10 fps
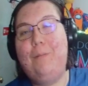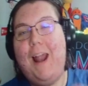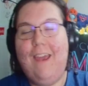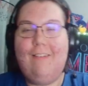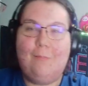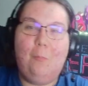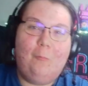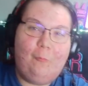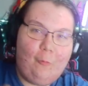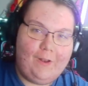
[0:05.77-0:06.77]
playing some more
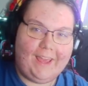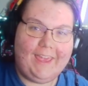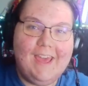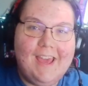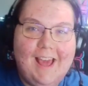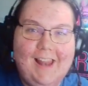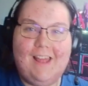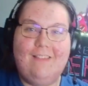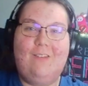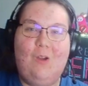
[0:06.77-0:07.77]
Fortnite, and
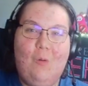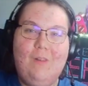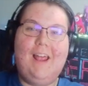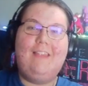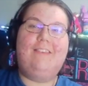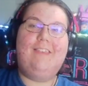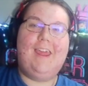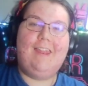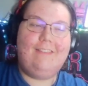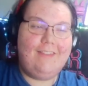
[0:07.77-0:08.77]
let's go, let's
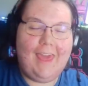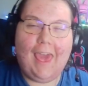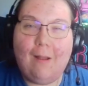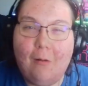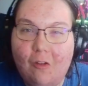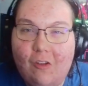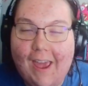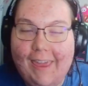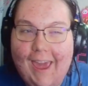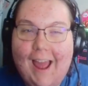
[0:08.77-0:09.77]
get into that. I'm gonna
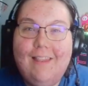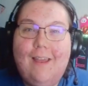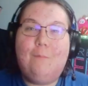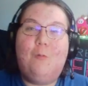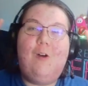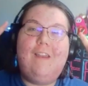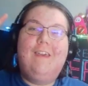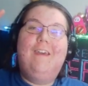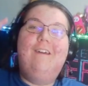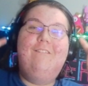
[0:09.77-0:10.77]
try to get a number one
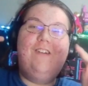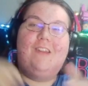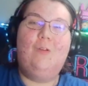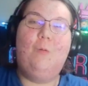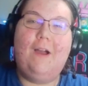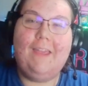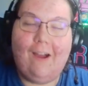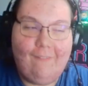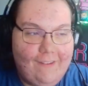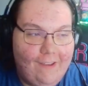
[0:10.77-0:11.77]
victory
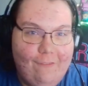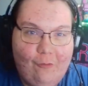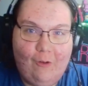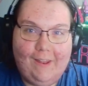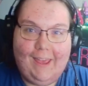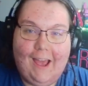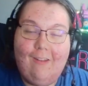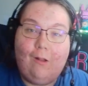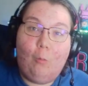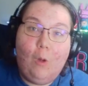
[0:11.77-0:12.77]
out here in Fortnite,
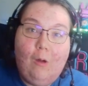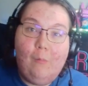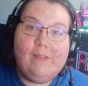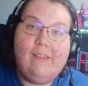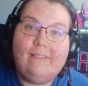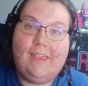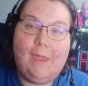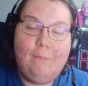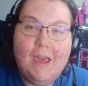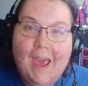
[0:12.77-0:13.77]
and I will win this
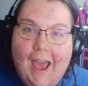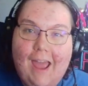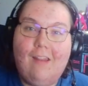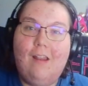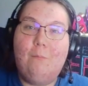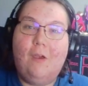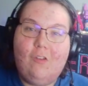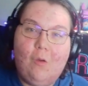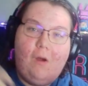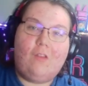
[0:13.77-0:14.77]
game, and i make
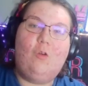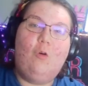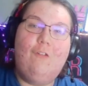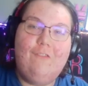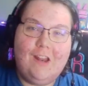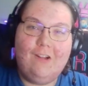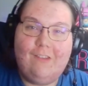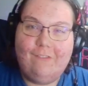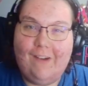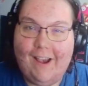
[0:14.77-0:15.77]
sure to watch the whole video
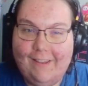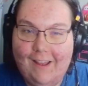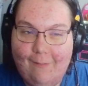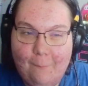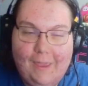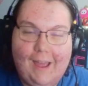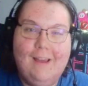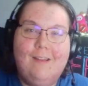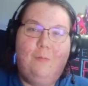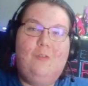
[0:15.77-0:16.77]
to find out. Yeah,
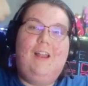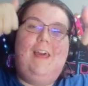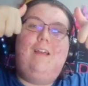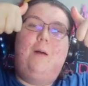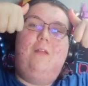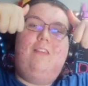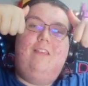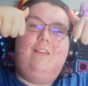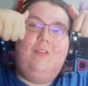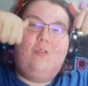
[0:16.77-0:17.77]
you should like, comment,
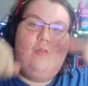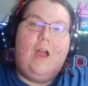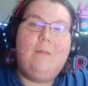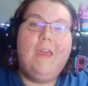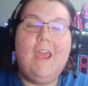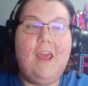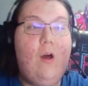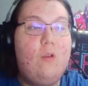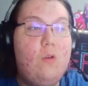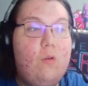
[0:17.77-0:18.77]
subscribe, and
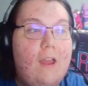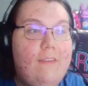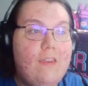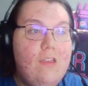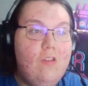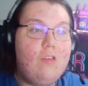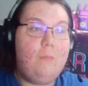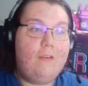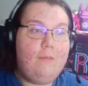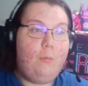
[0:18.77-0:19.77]
also you guys can use
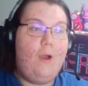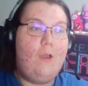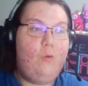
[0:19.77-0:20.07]
my spot I